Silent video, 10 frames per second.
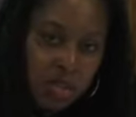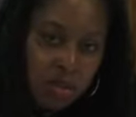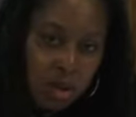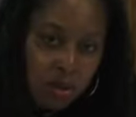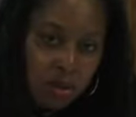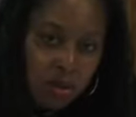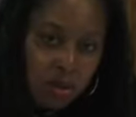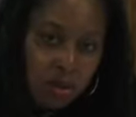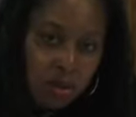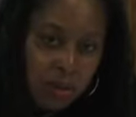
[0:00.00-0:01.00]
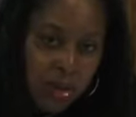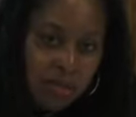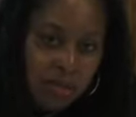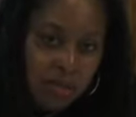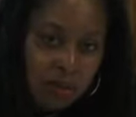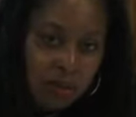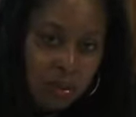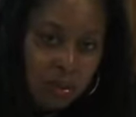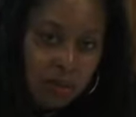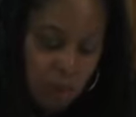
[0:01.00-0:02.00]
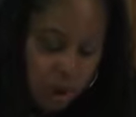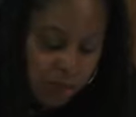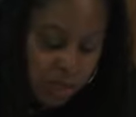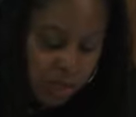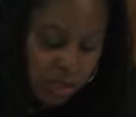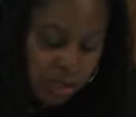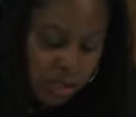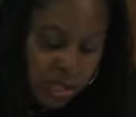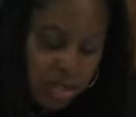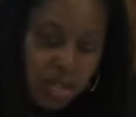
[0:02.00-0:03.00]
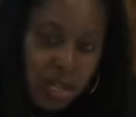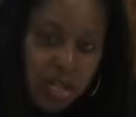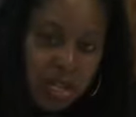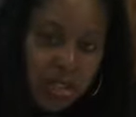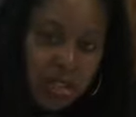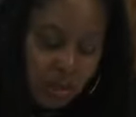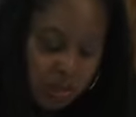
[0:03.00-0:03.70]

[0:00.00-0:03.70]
total capacity? Because the Prime Minister has said that there was a